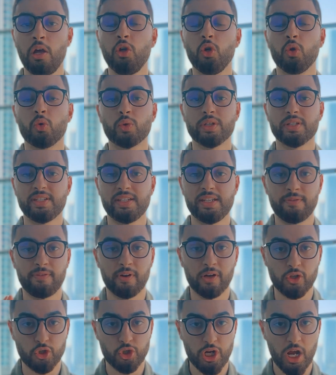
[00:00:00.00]
you'll receive
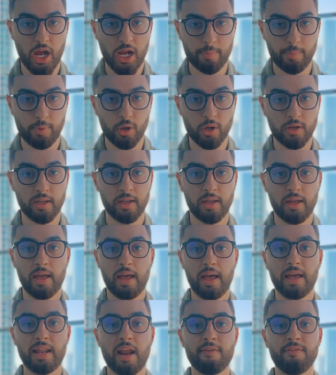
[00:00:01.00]
a checkbook,
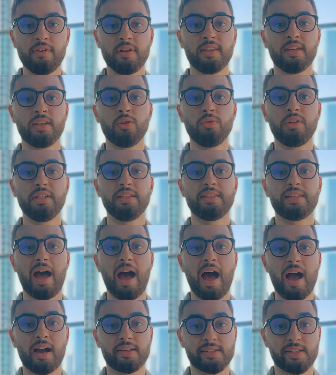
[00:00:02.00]
and everything you need
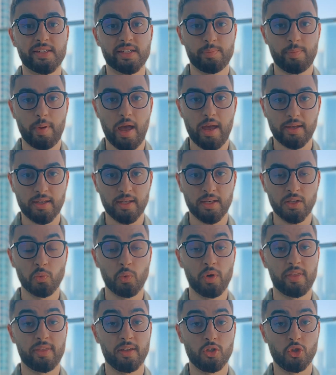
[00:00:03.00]
to access banking
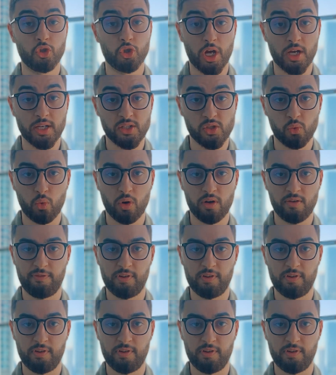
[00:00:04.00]
within just one